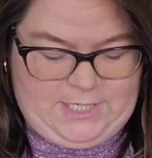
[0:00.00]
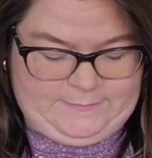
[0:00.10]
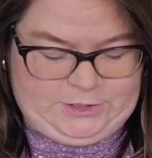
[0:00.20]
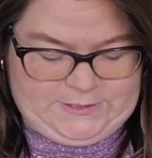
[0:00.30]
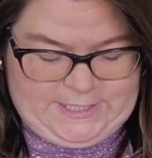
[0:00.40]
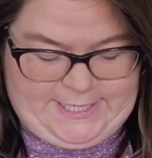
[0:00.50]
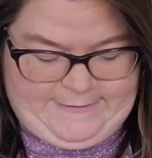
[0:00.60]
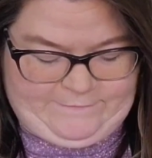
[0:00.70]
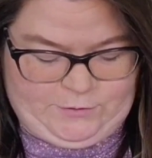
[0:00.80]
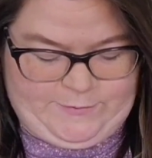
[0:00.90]
And I'm just going to
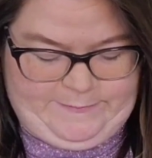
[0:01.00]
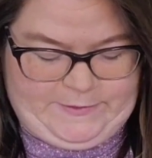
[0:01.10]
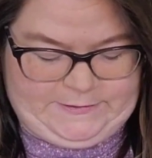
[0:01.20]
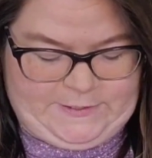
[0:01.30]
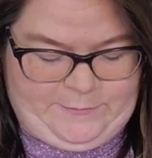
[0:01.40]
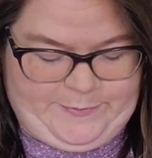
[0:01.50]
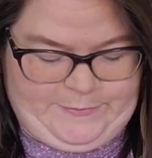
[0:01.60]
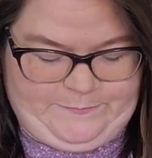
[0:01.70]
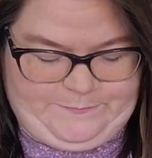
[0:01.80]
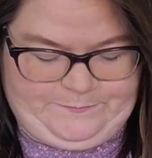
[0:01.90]
have to rip this
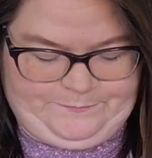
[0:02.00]
open.